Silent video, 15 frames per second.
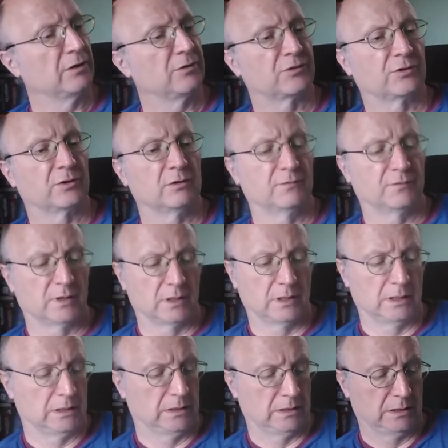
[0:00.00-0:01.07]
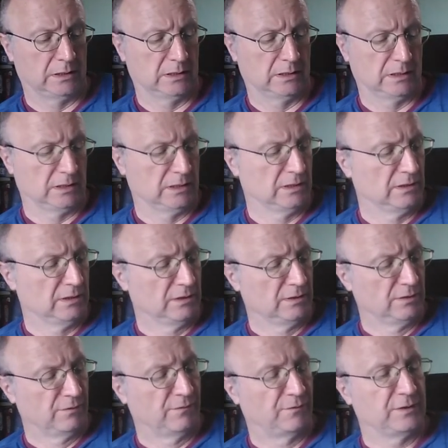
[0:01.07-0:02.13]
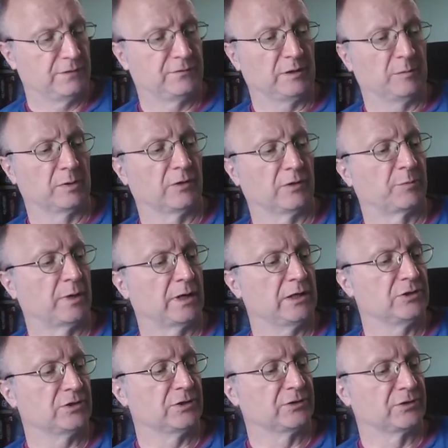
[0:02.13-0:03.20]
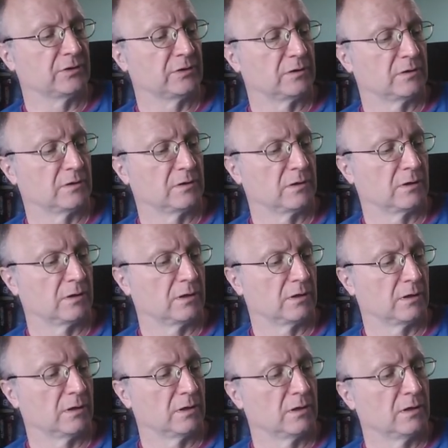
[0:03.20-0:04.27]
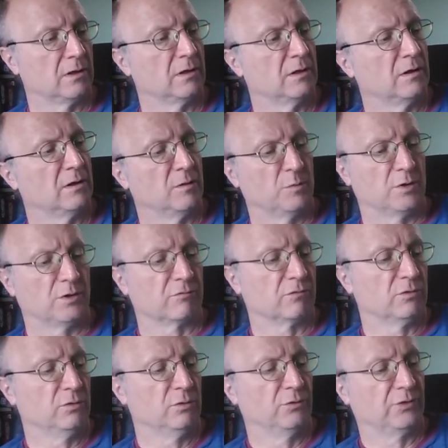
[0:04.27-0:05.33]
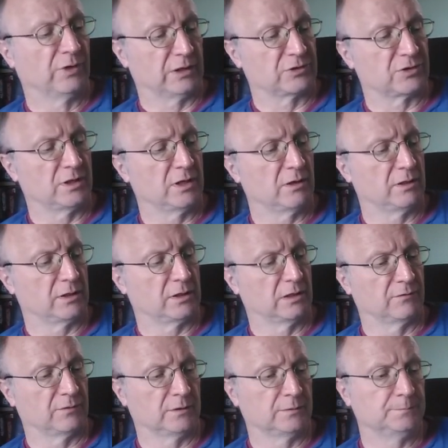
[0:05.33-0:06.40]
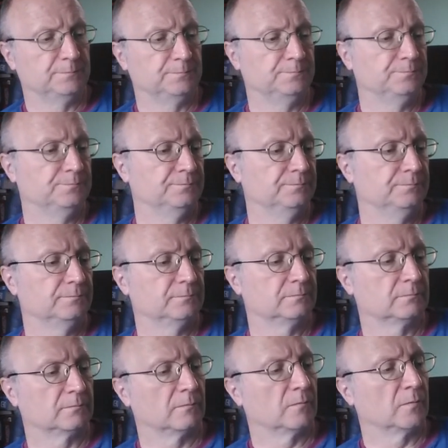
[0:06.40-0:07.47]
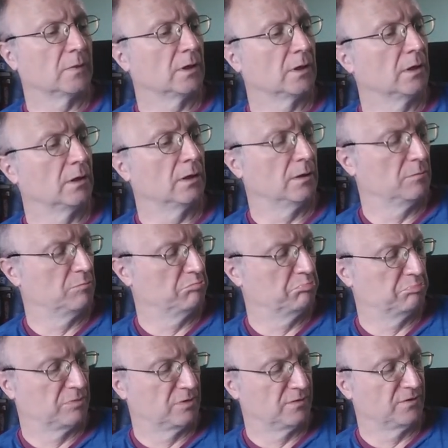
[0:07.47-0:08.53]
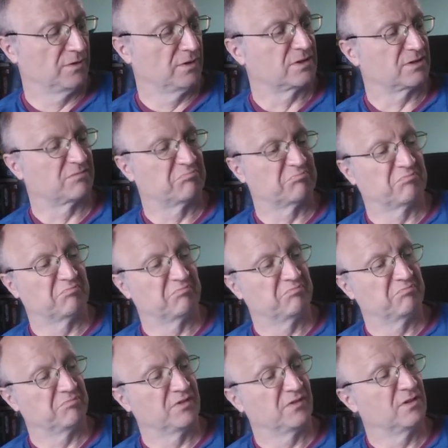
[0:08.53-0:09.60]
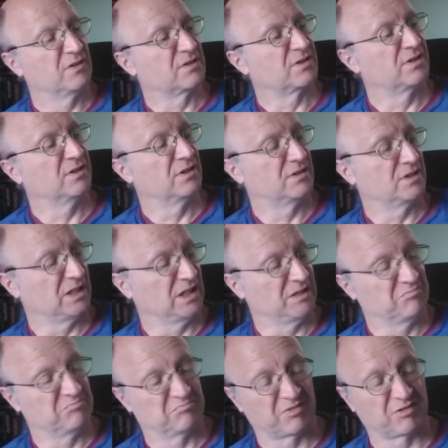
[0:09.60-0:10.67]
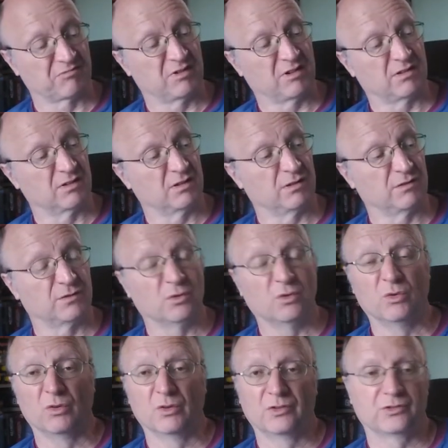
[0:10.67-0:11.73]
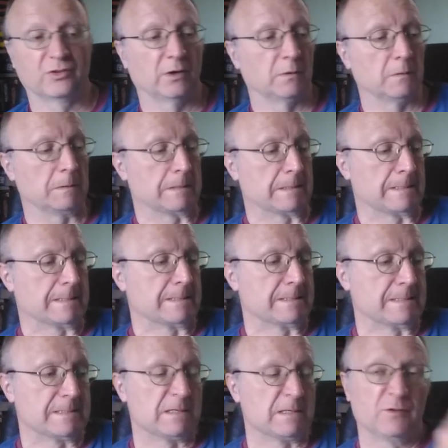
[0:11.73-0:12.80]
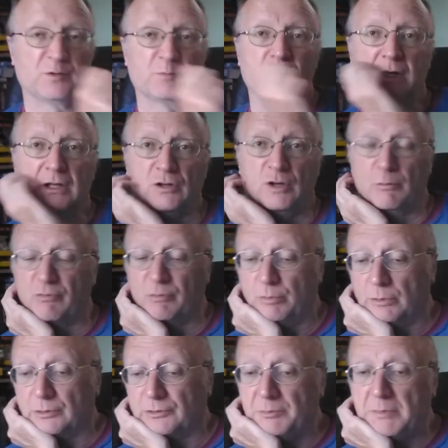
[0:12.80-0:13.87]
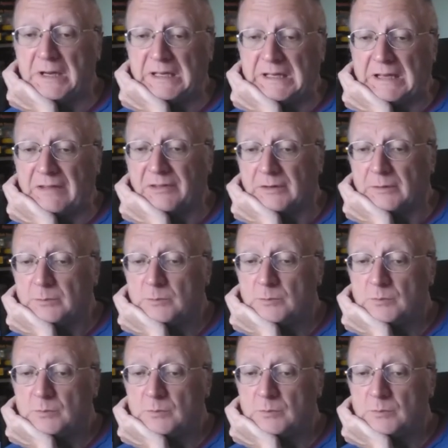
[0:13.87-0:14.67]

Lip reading: It's sort of 50 plus pages, but the rules actually only cover the first 33, 34, so it's pretty comparable to many other